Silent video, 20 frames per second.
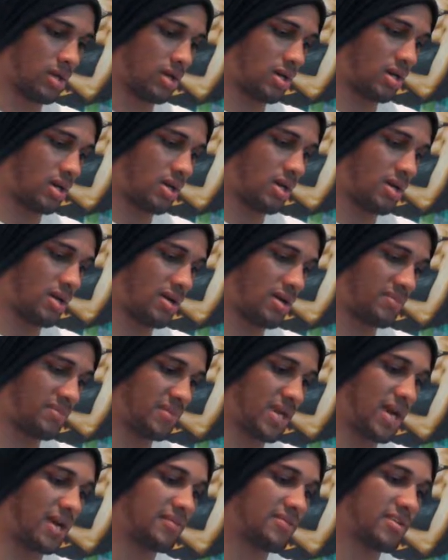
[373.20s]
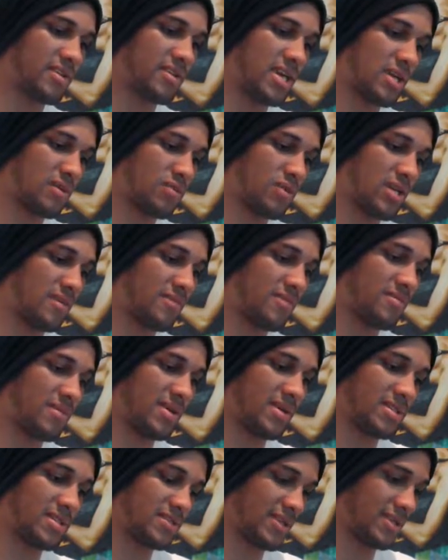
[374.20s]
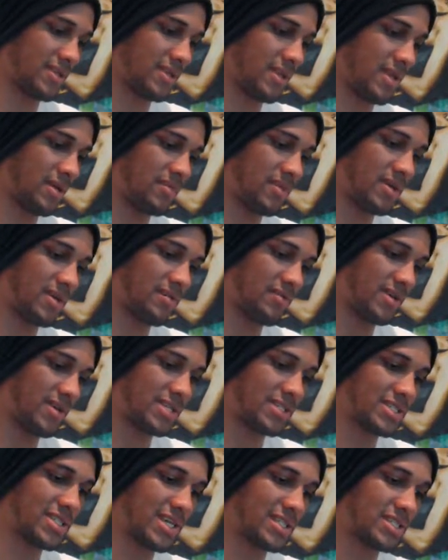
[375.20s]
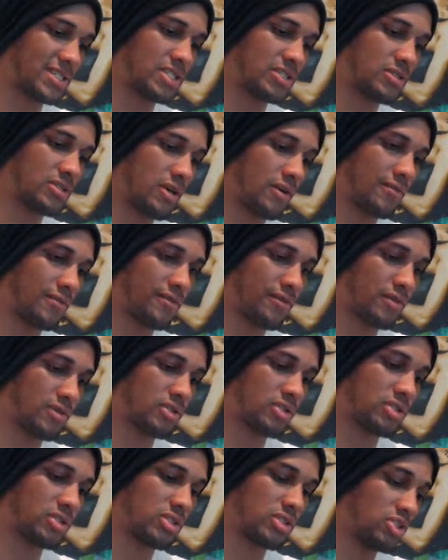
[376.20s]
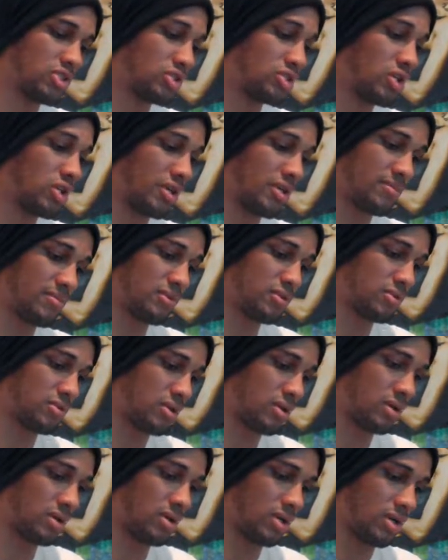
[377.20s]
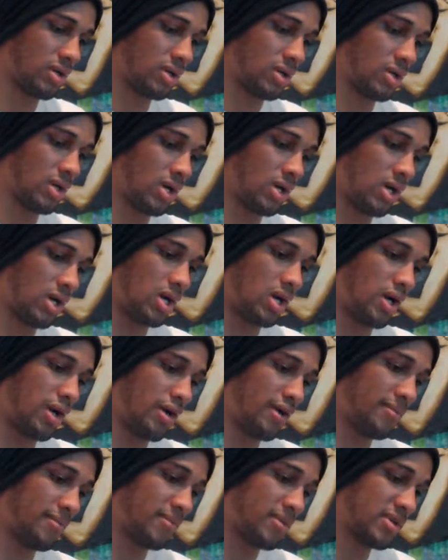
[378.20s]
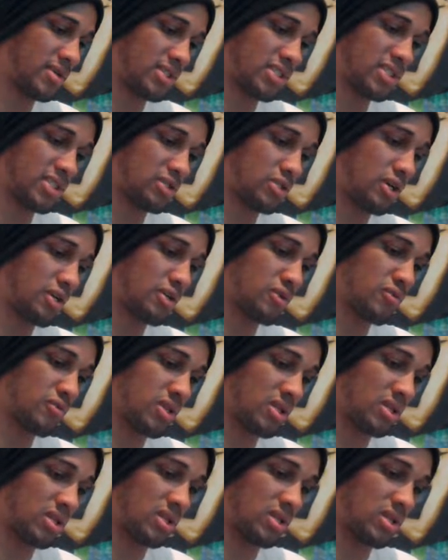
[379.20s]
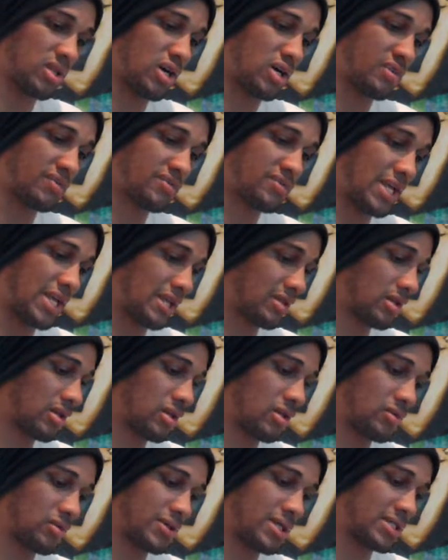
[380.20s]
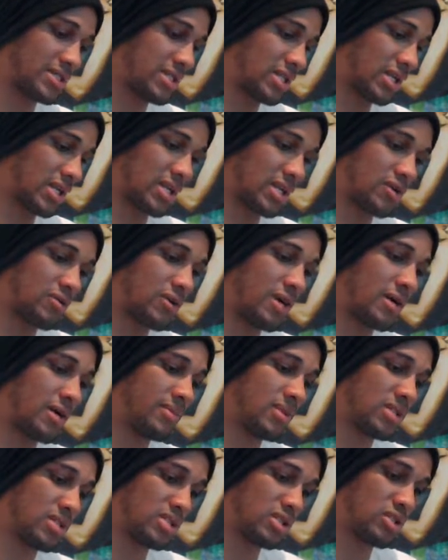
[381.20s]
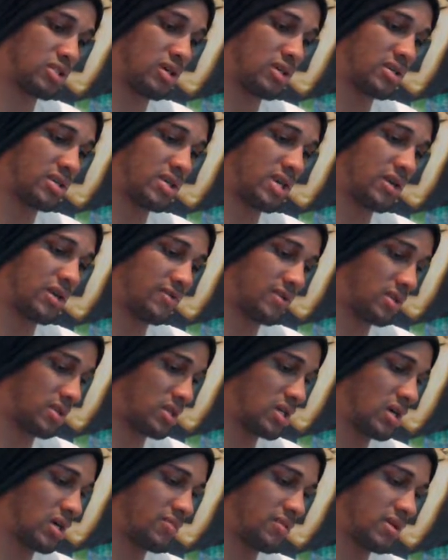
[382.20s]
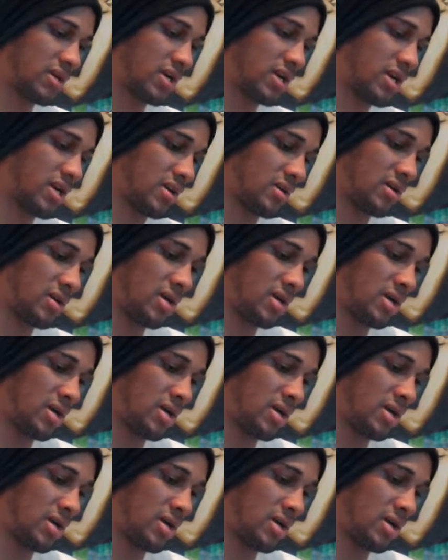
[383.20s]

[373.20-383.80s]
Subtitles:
Yeah, after that we had the main event. Sexy Star versus Johnny Mundo. Match started with a lot of technical wrestling and grappling, Johnny having the upper hand.